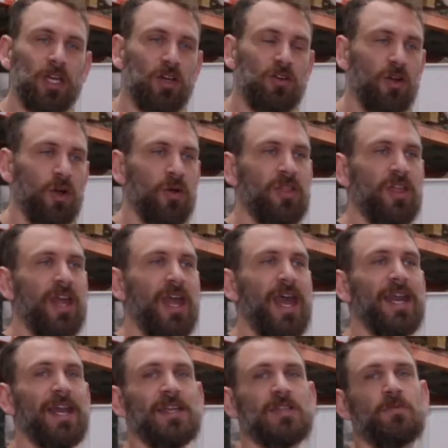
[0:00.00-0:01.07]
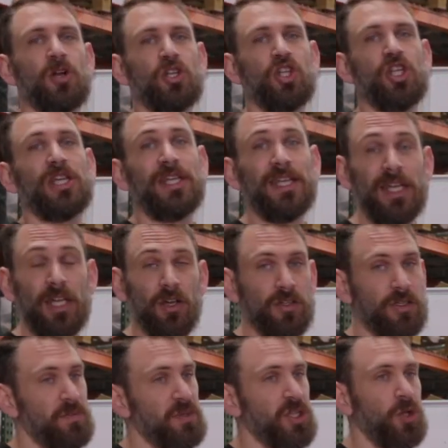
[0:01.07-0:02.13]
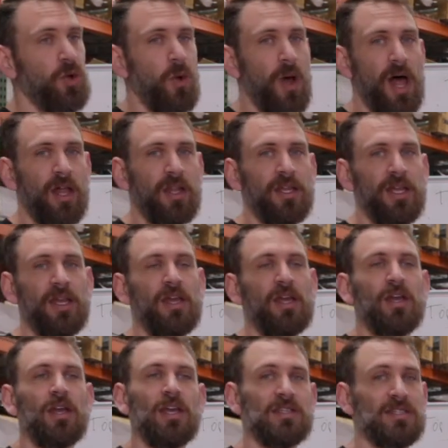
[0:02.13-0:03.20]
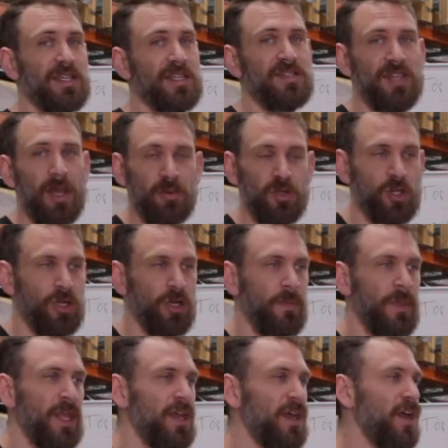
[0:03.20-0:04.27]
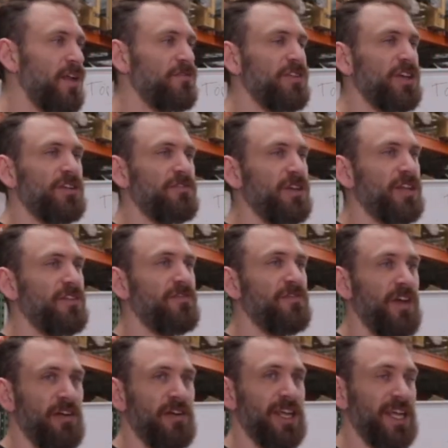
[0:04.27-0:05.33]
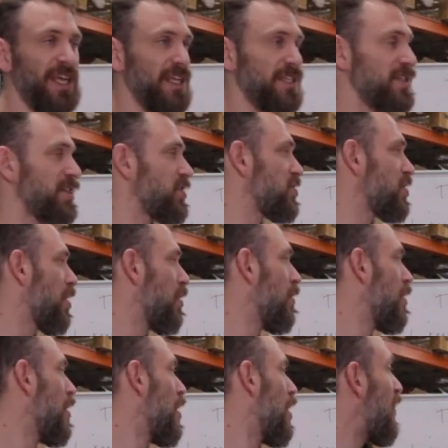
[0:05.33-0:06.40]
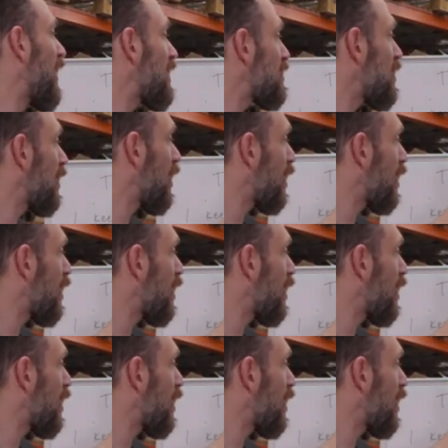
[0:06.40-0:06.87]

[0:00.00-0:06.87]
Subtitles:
a growth and as much yield. But the quality is exceptional and really, really very easy. So that's gonna